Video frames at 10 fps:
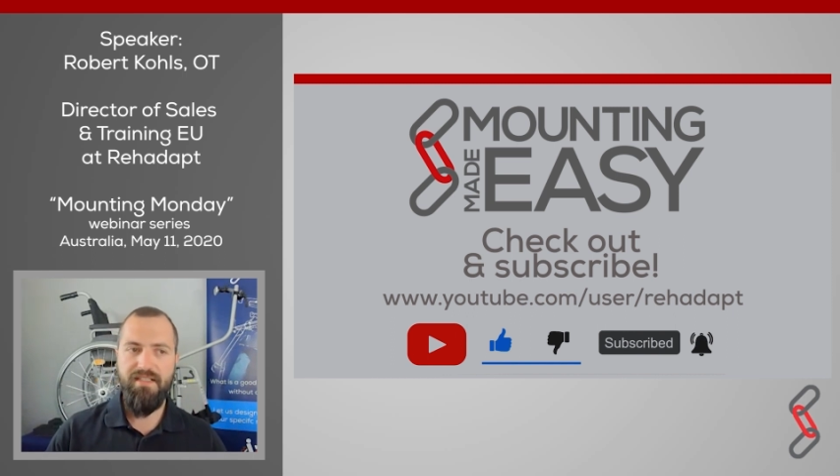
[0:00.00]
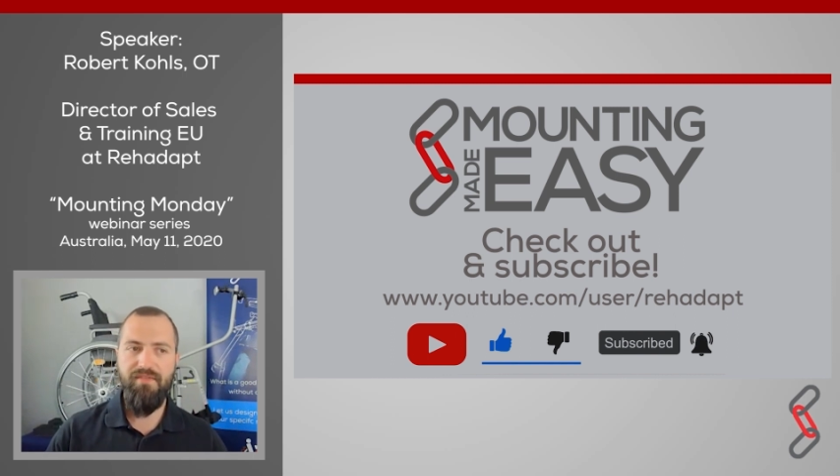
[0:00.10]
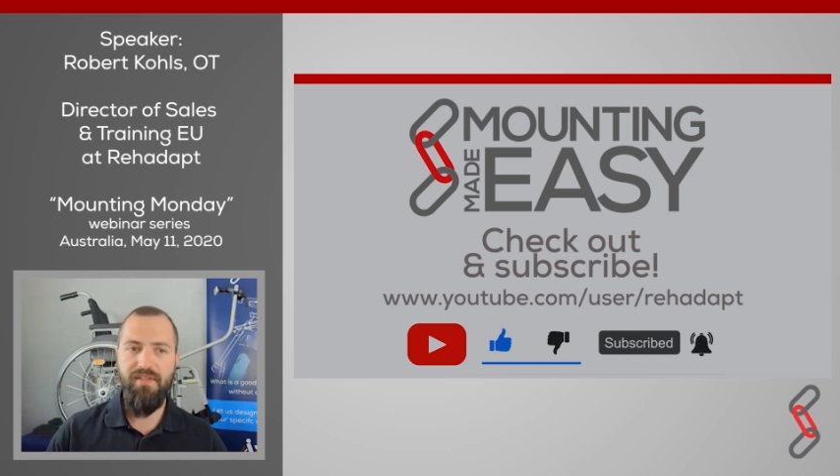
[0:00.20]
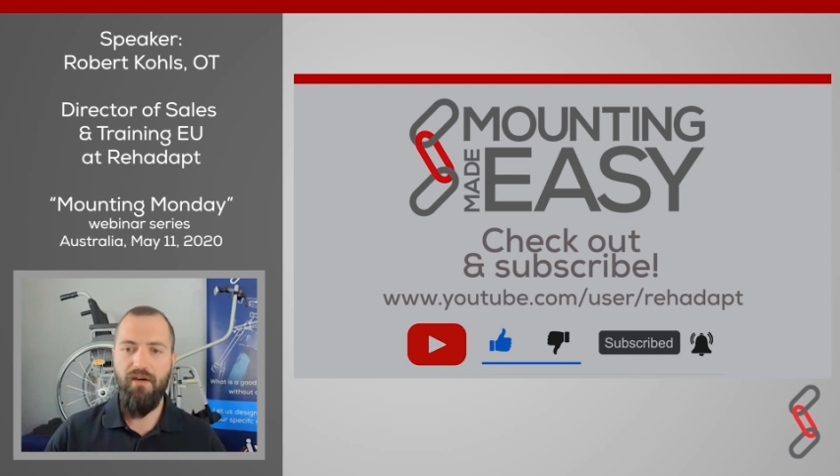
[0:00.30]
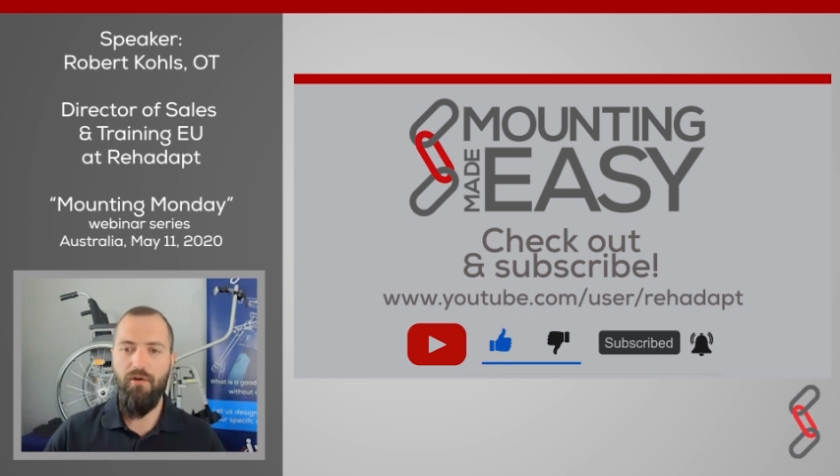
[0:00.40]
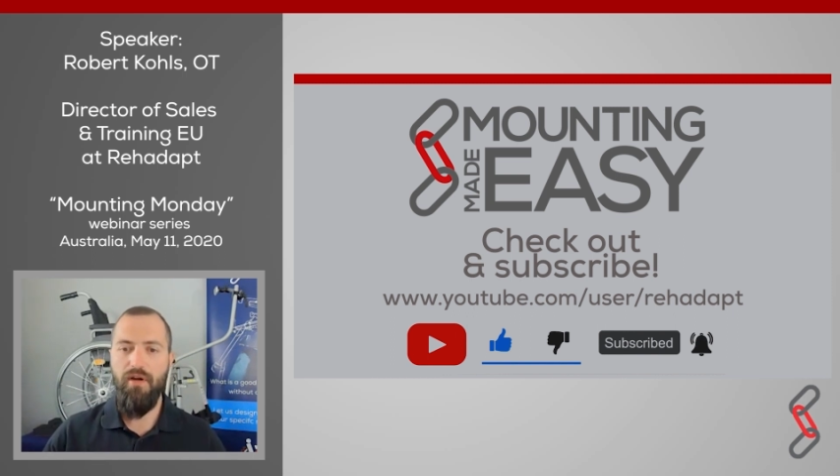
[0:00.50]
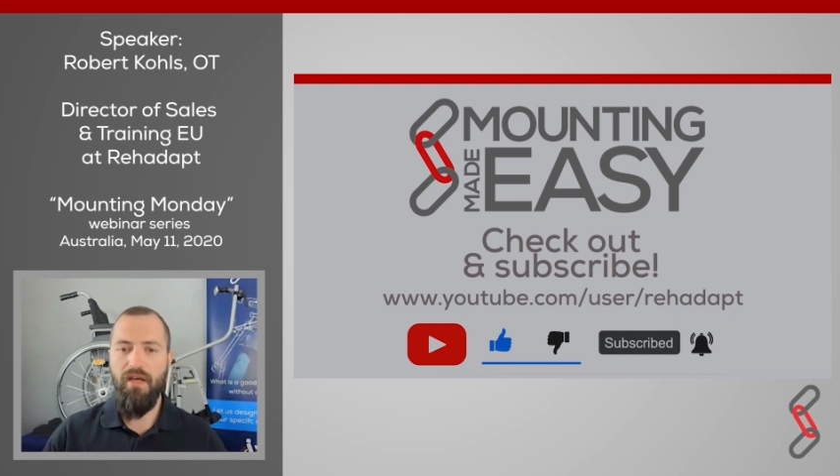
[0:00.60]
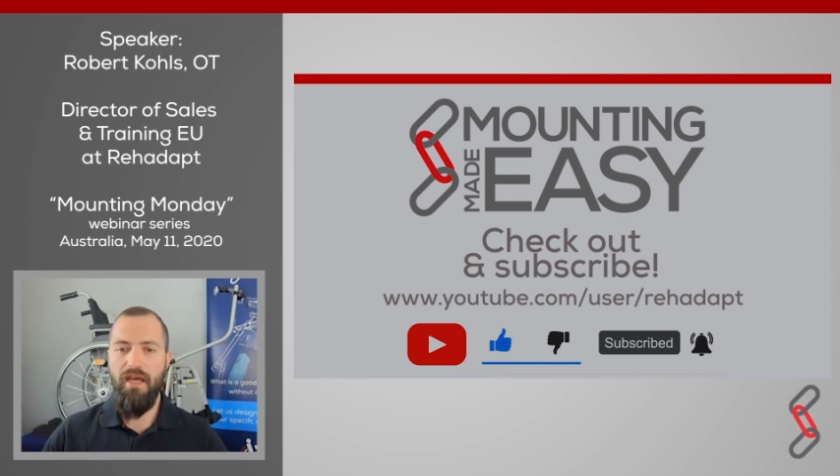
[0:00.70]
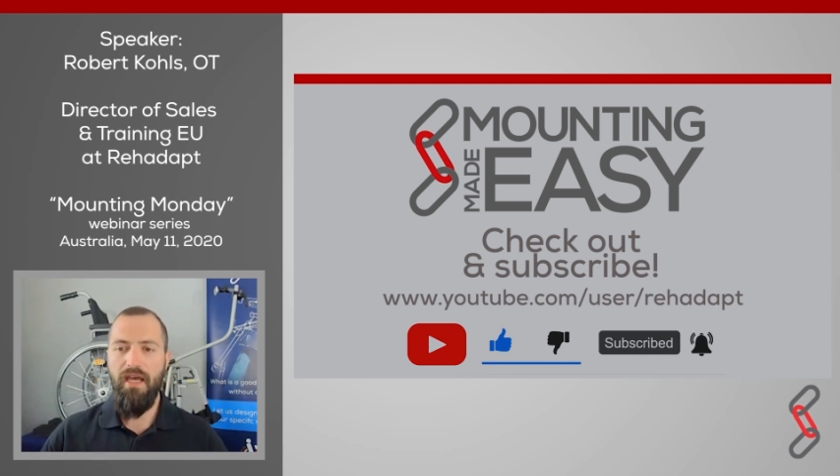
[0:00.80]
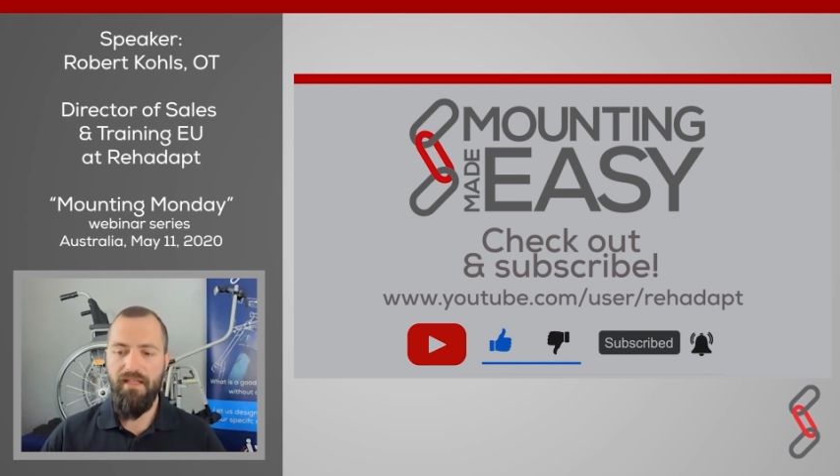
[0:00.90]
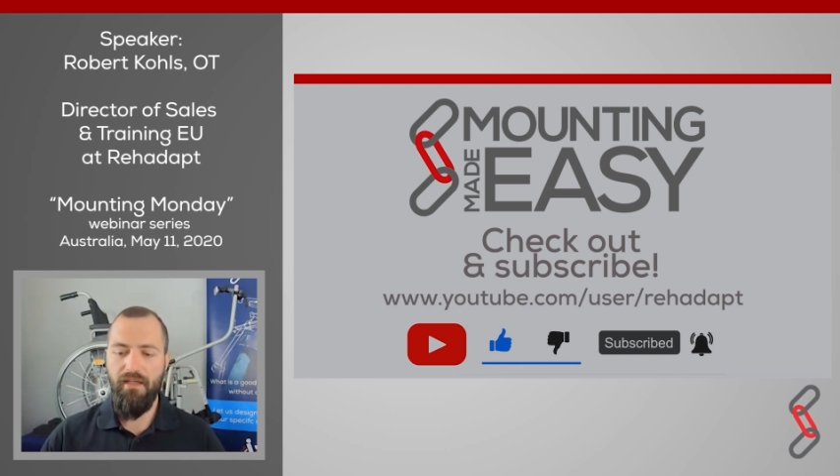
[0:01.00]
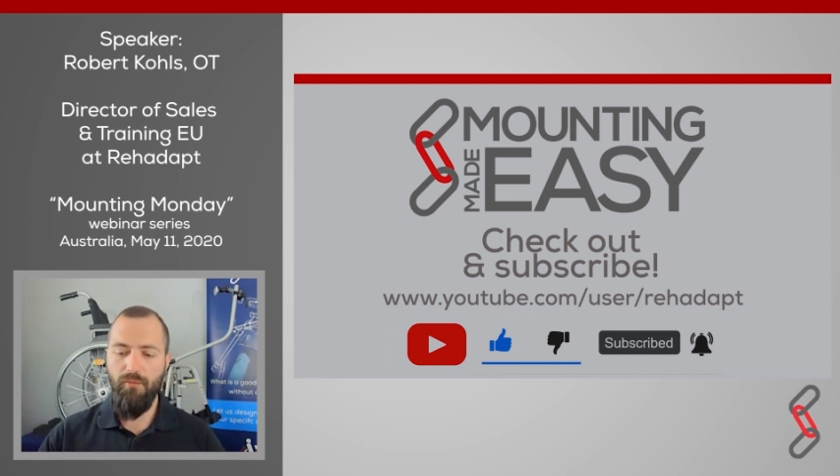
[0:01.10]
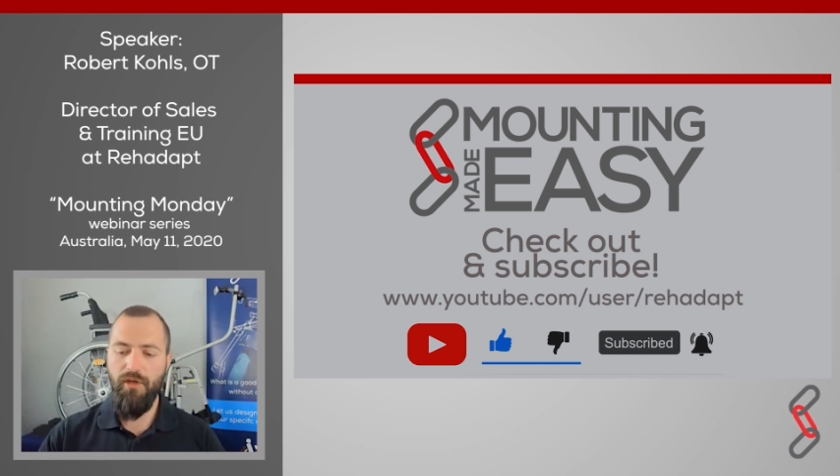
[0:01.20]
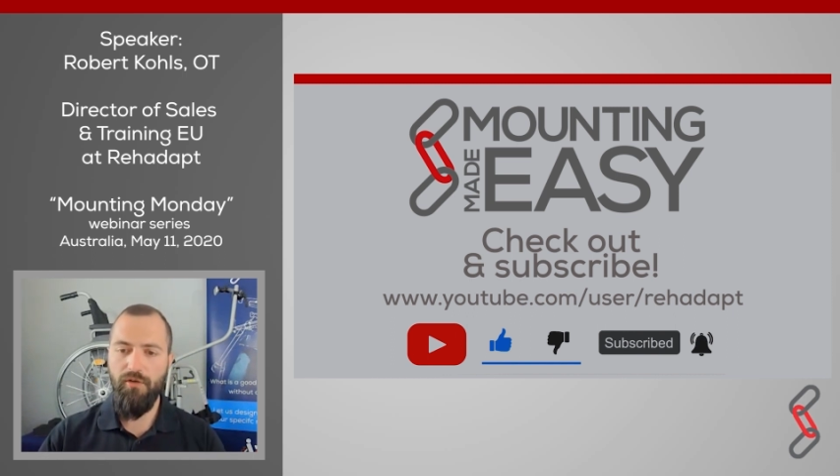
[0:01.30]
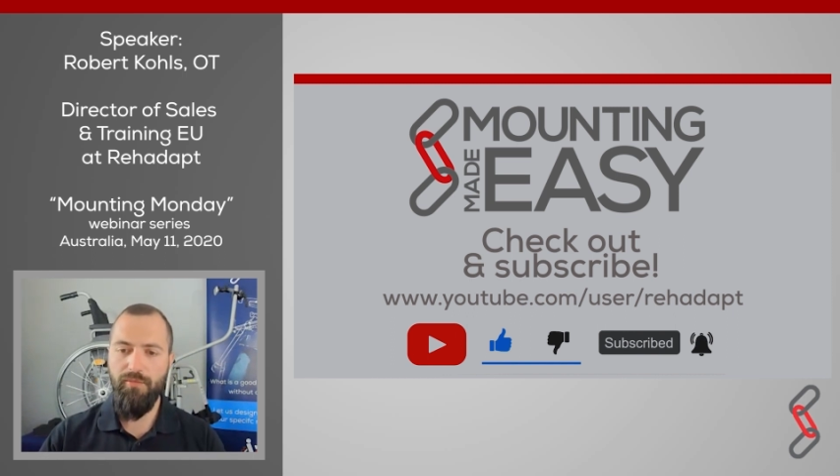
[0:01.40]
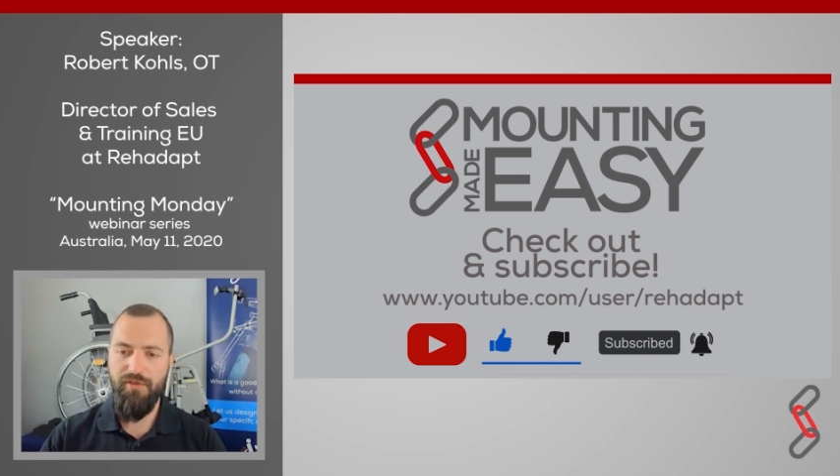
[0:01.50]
video, and then we are